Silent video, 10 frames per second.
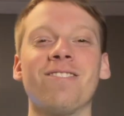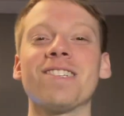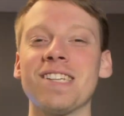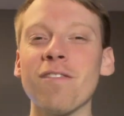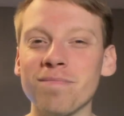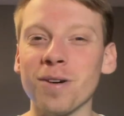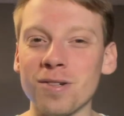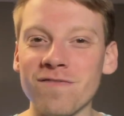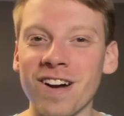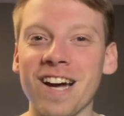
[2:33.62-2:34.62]
or
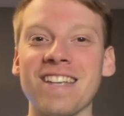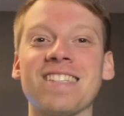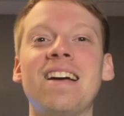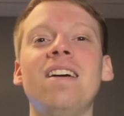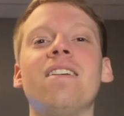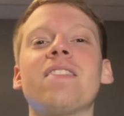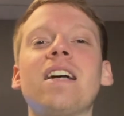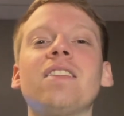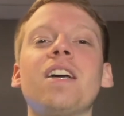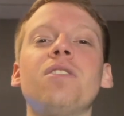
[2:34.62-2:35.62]
self-imposed fines
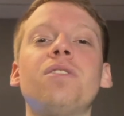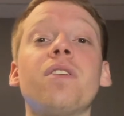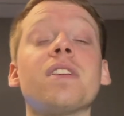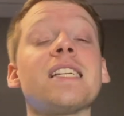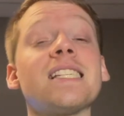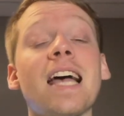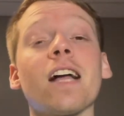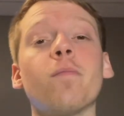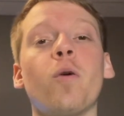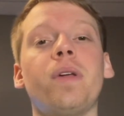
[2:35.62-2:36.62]
that led you to this
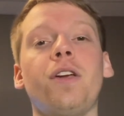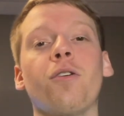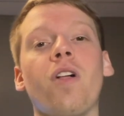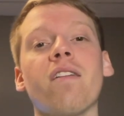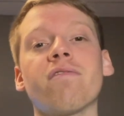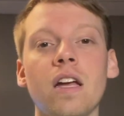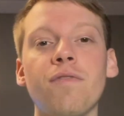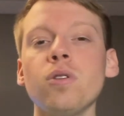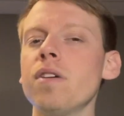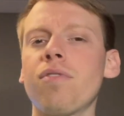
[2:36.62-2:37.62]
exact moment in your life.
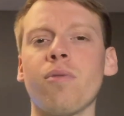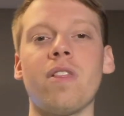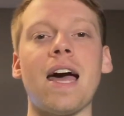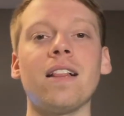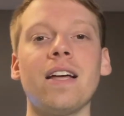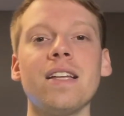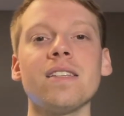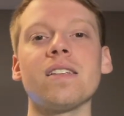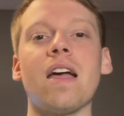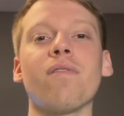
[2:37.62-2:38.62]
If you live through that
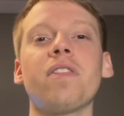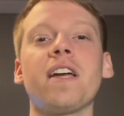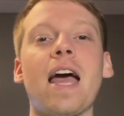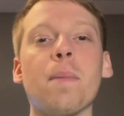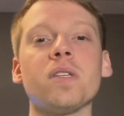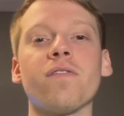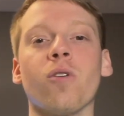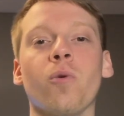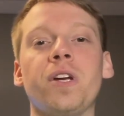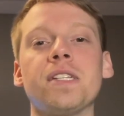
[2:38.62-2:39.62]
lens, everything happens
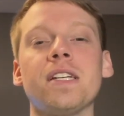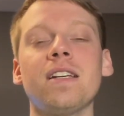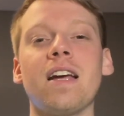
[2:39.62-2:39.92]
for a reason,